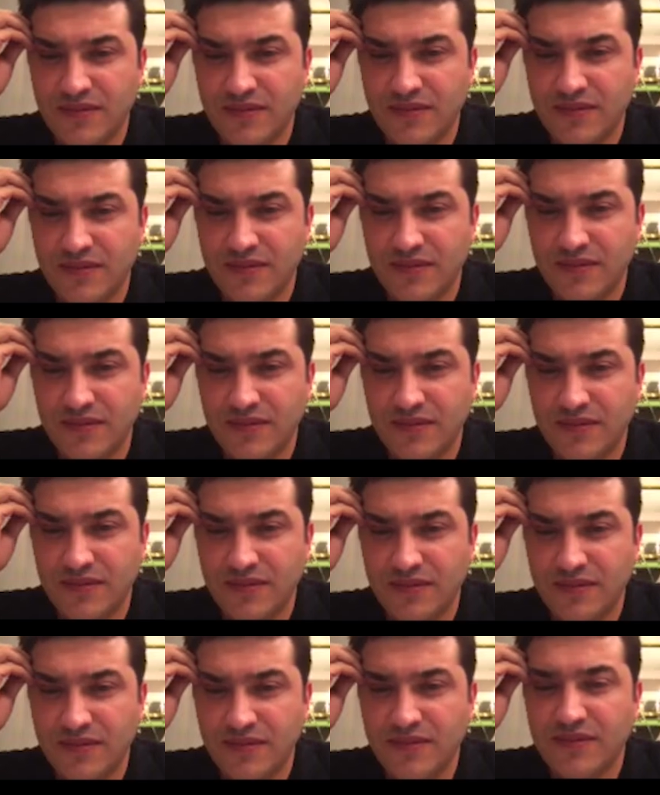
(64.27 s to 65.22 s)

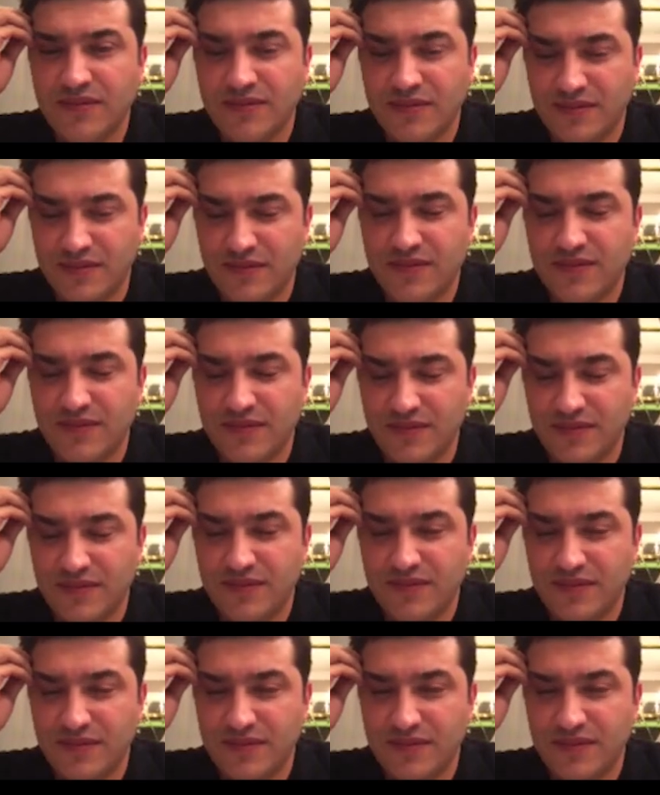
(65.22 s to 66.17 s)

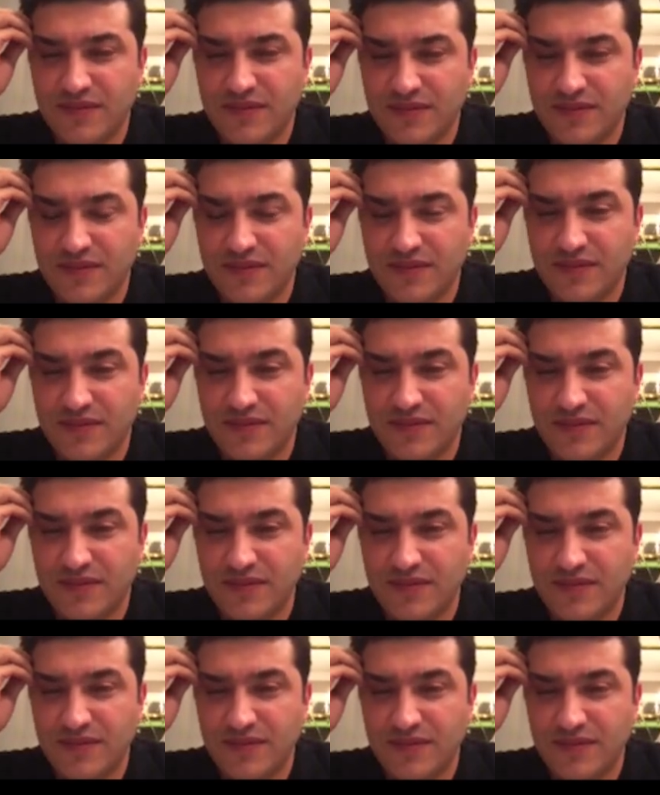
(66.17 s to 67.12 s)

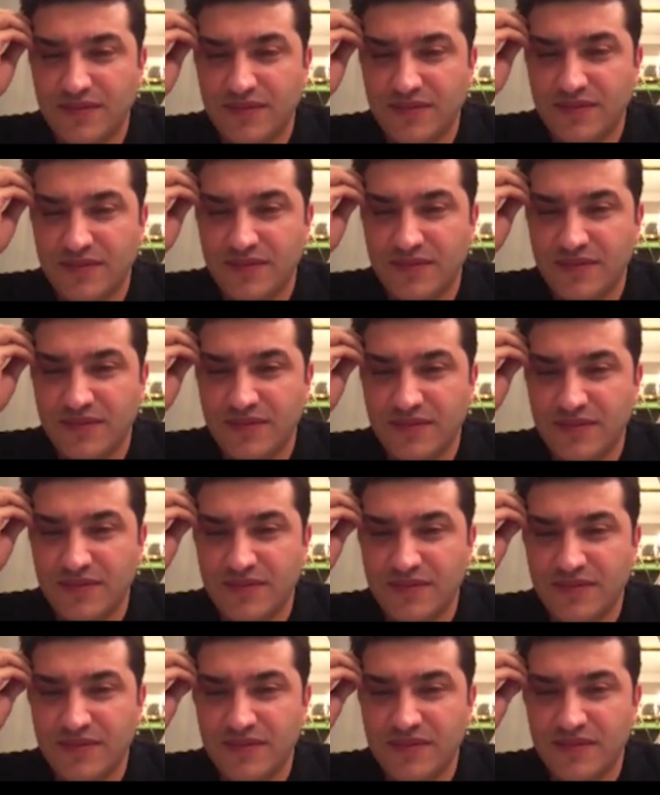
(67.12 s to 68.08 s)

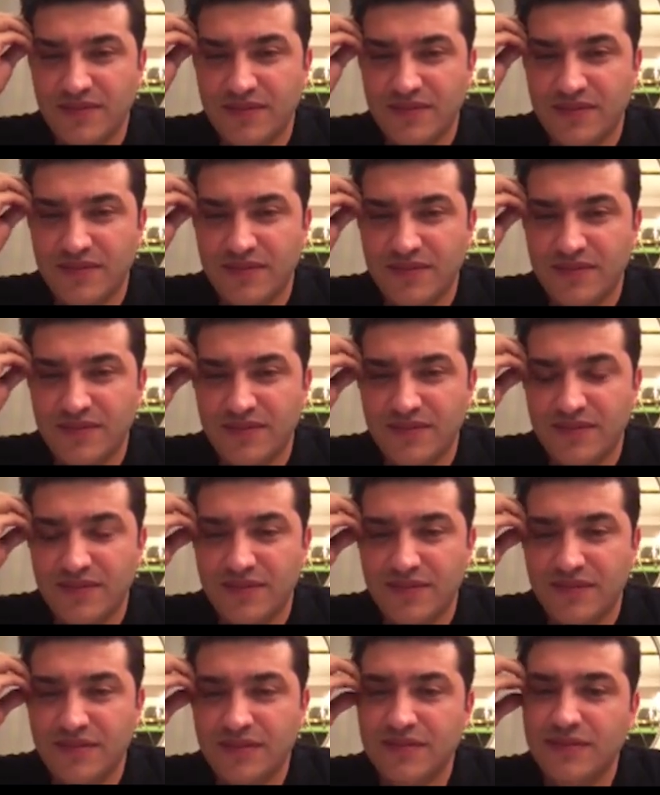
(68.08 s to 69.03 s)

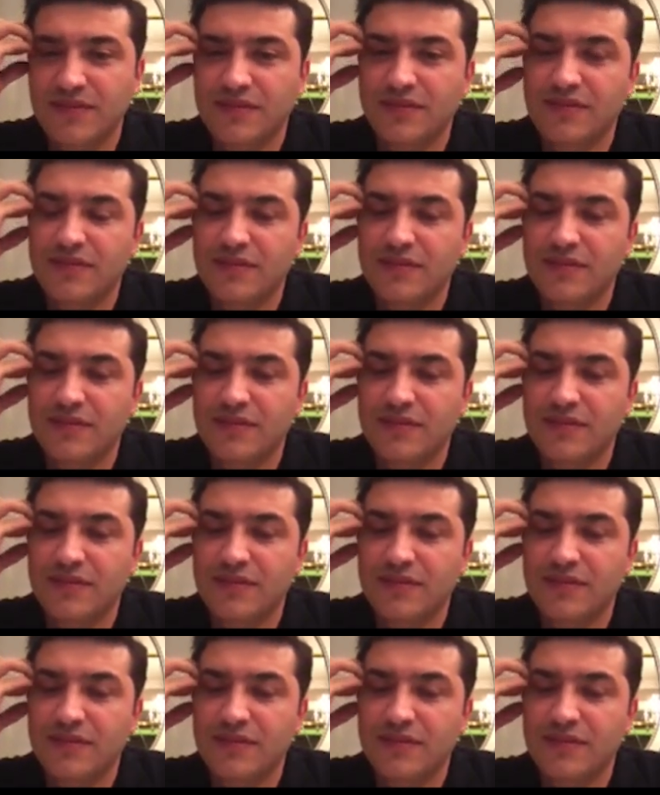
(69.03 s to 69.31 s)
No words are spoken by the person on screen.